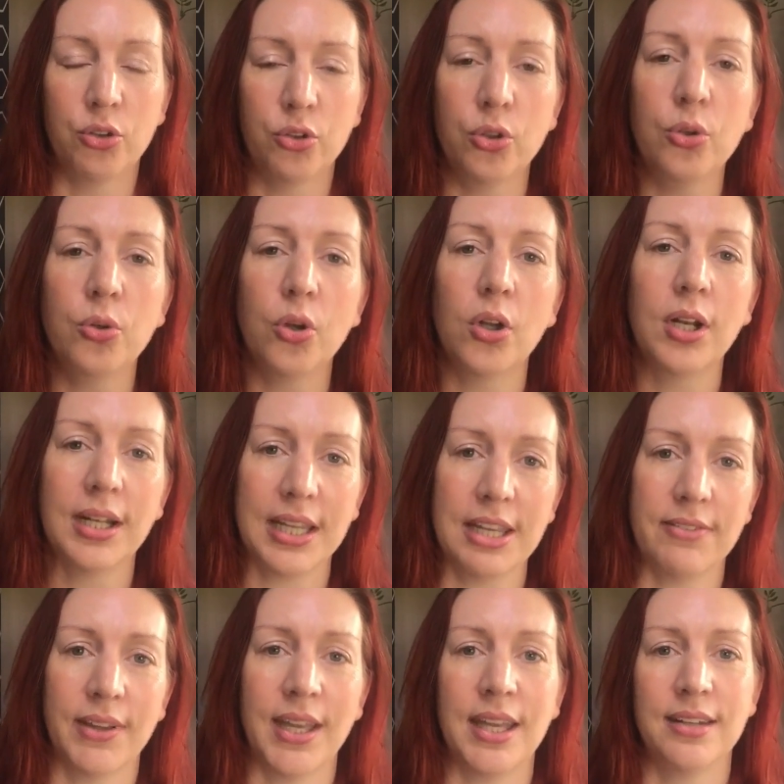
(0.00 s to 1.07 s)
Do not leave
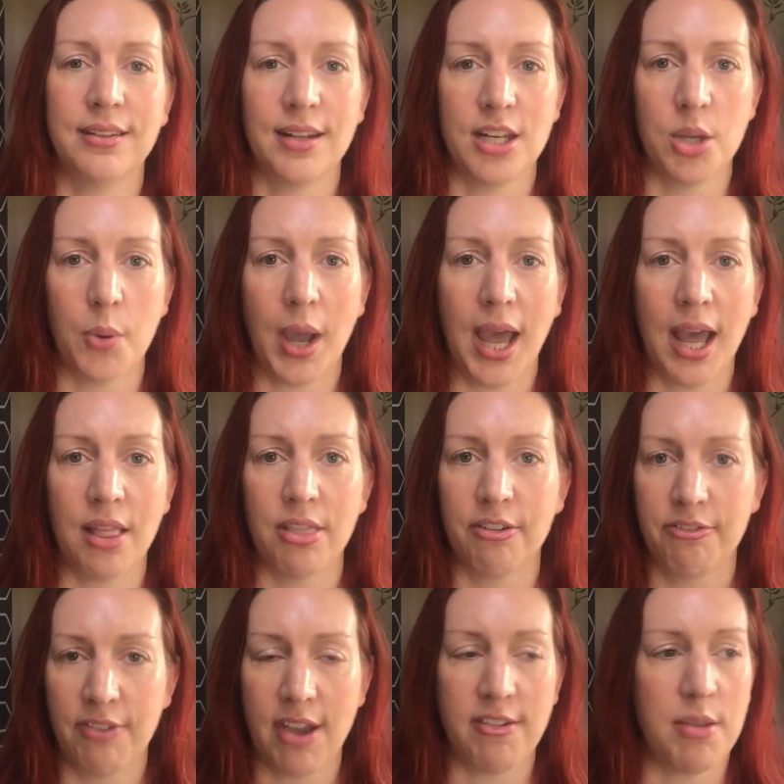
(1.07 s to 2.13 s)
it until you are at the
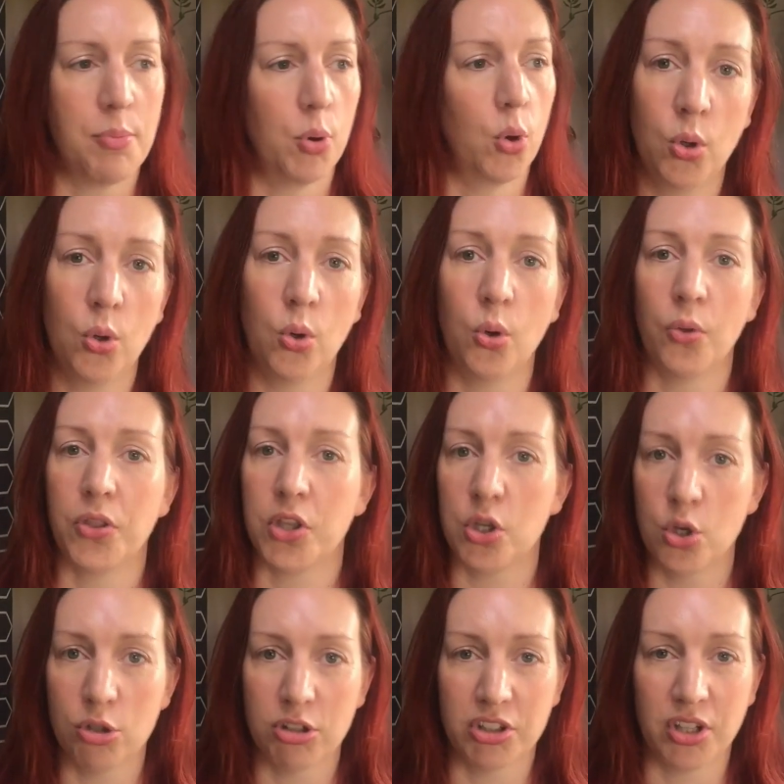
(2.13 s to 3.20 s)
ferry port or the
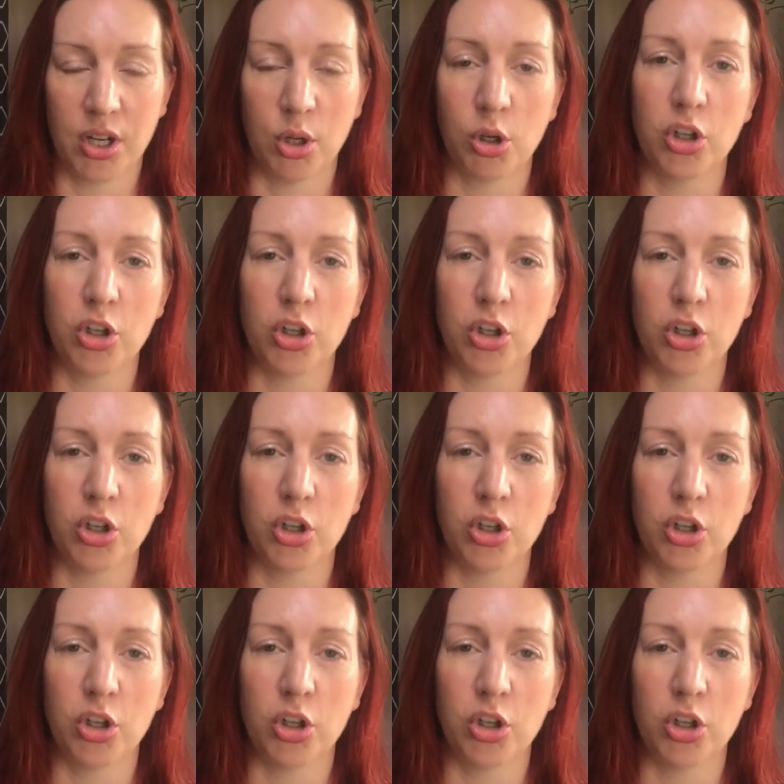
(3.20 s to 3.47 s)
Eurotunnel,